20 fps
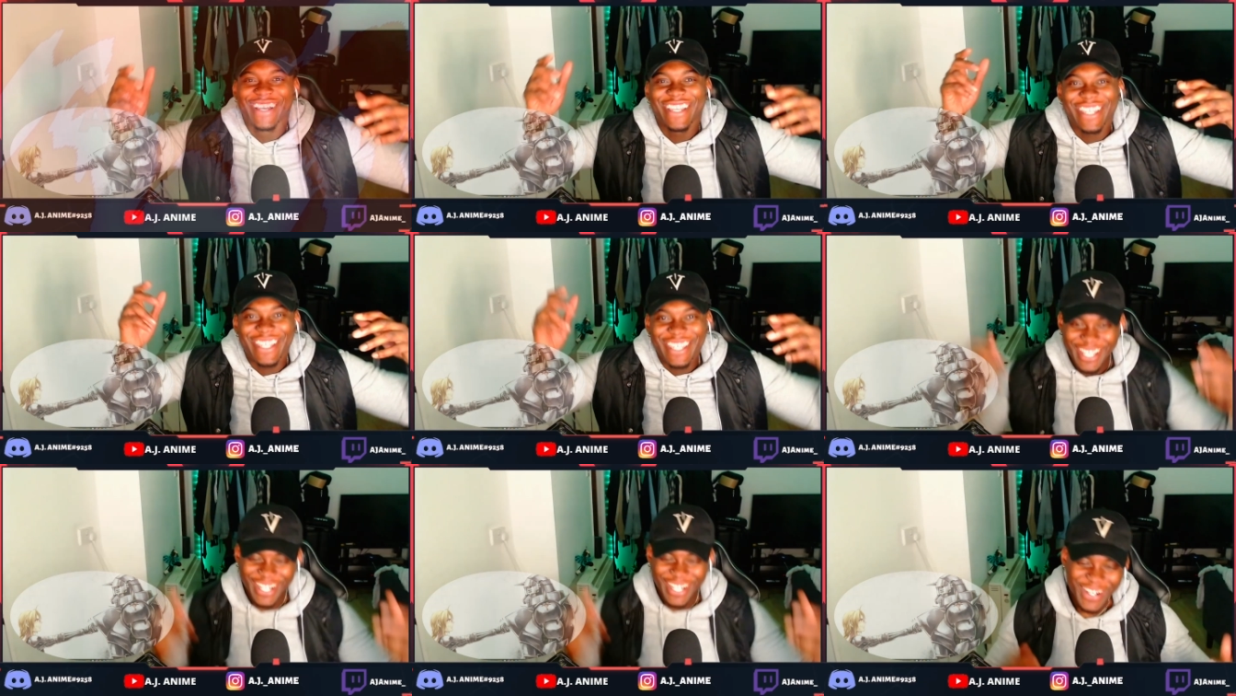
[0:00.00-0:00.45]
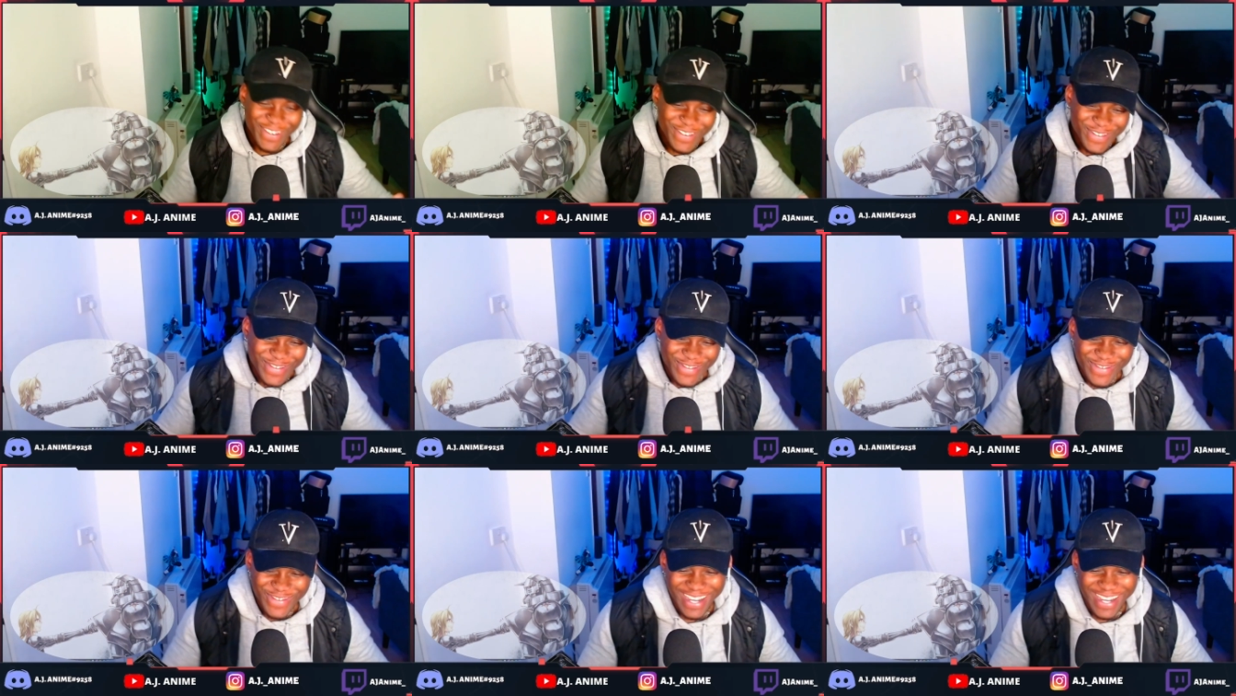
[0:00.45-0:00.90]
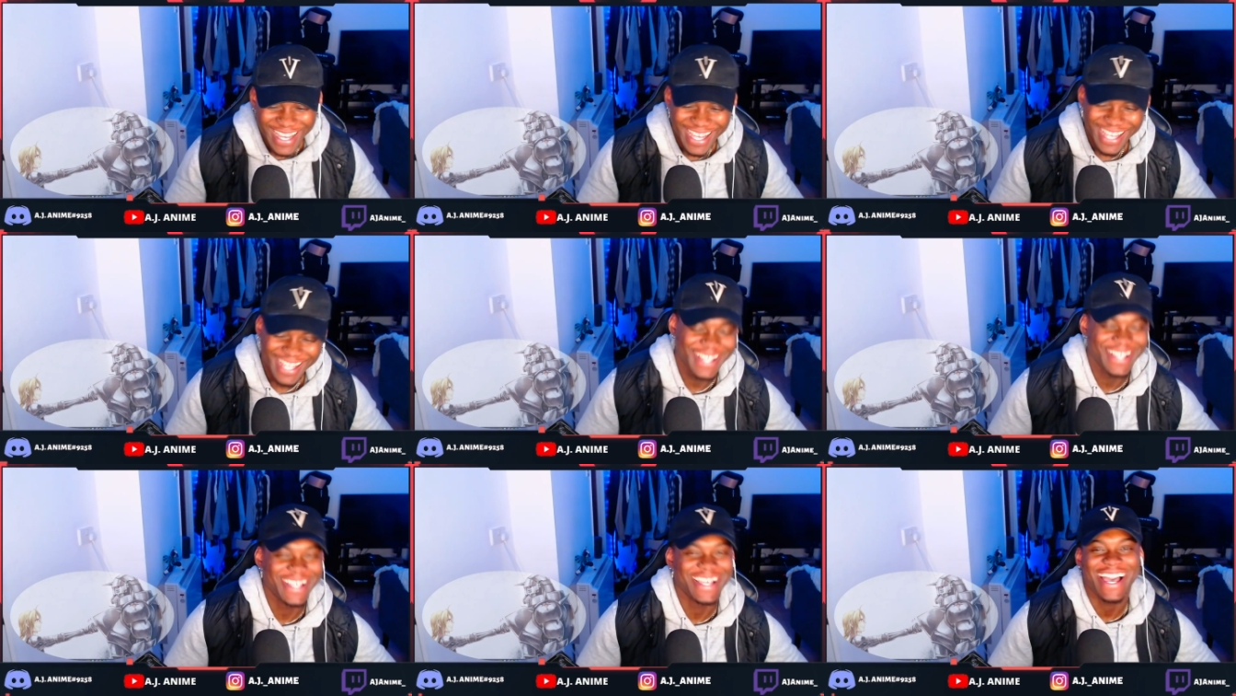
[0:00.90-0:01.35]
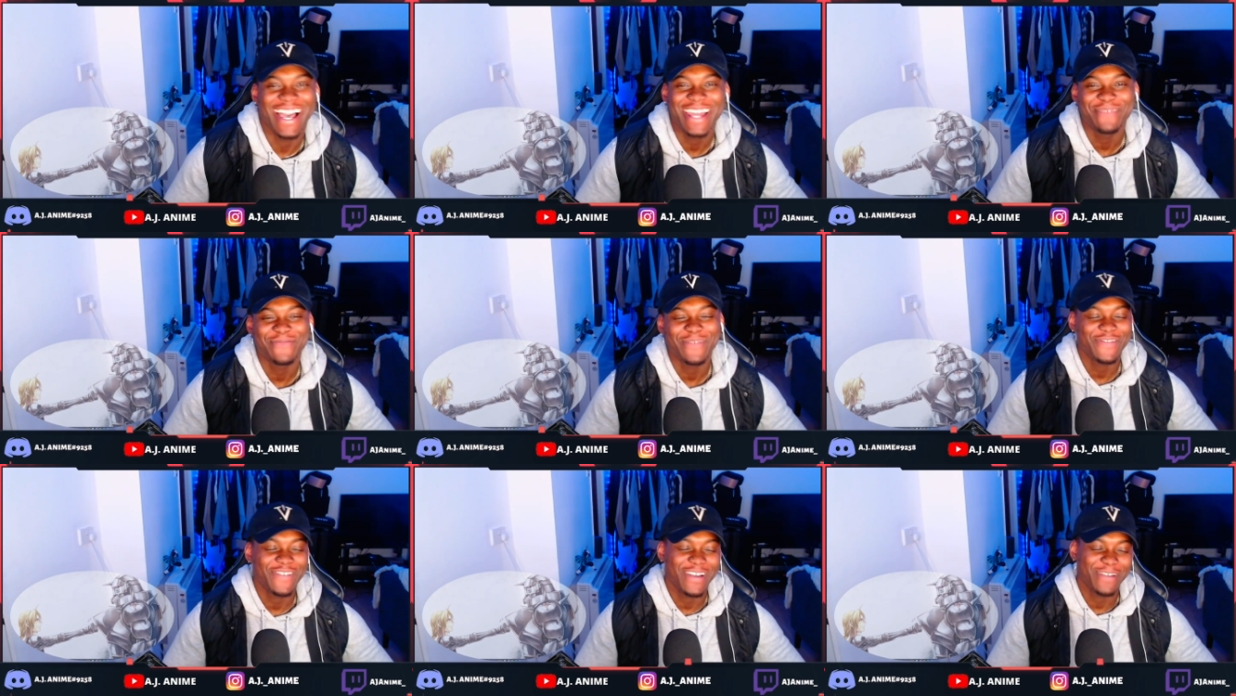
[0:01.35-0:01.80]
Yo,
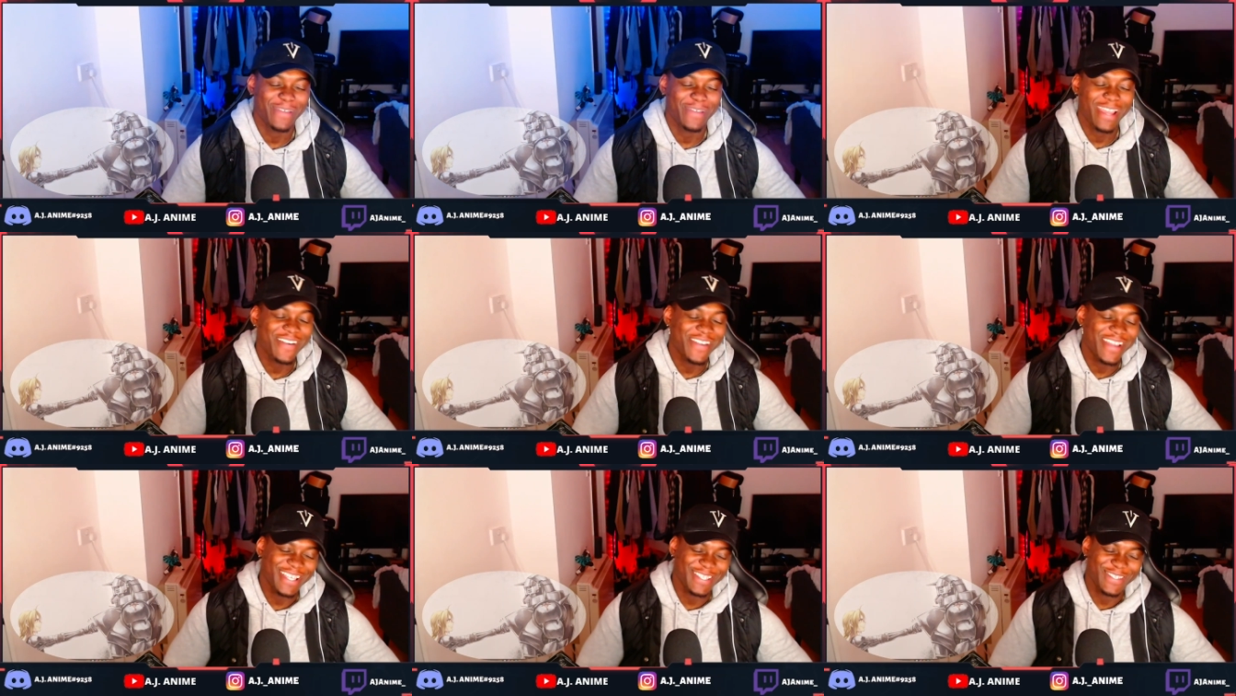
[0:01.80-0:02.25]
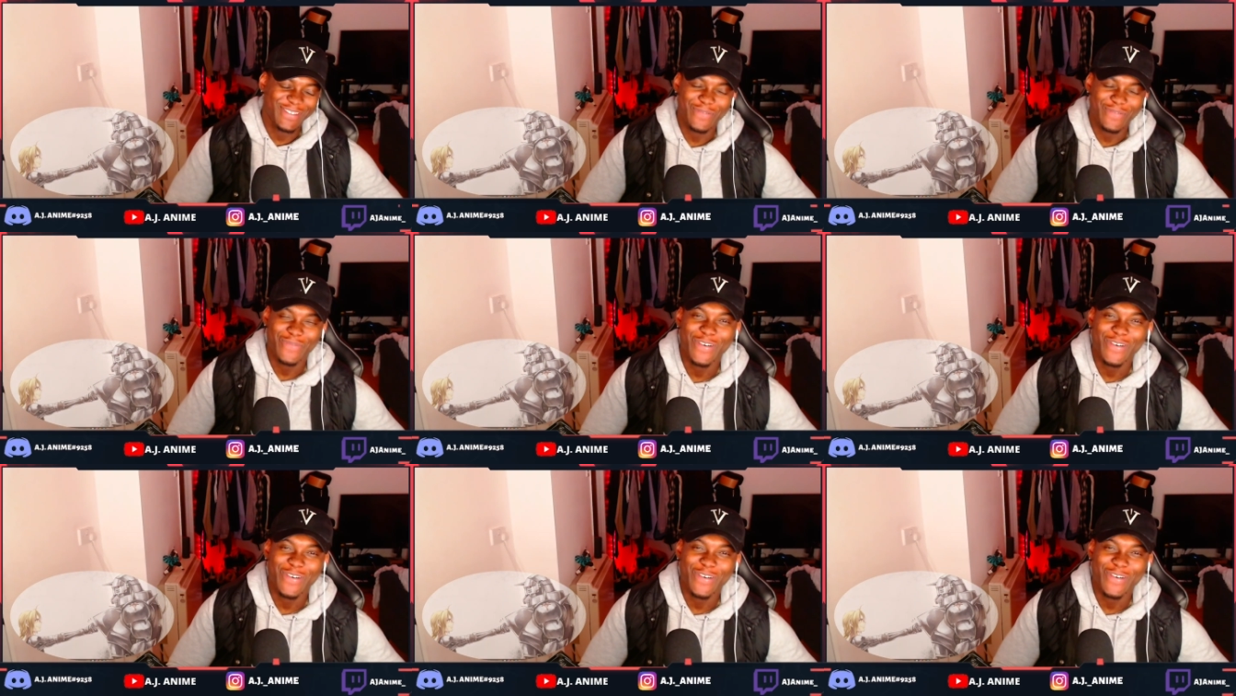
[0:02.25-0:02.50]
anime family, how are you guys doing?